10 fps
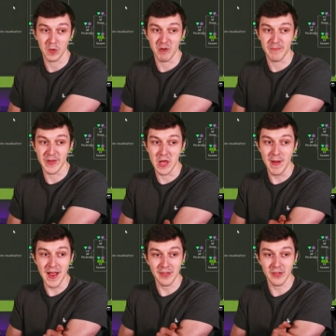We've been the
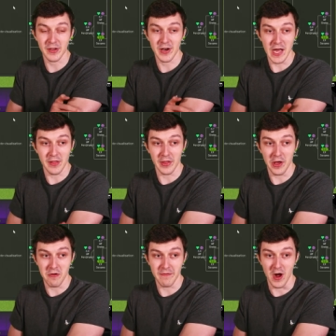better side
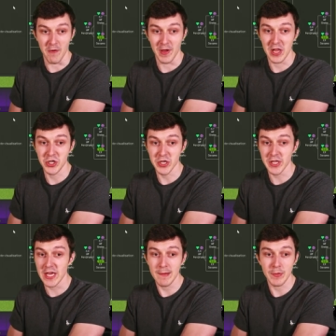so far. We can just
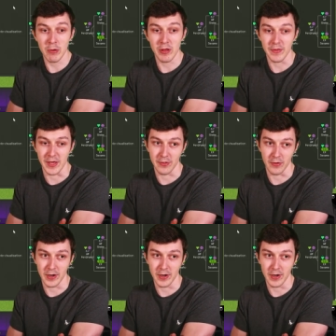keep doing this, all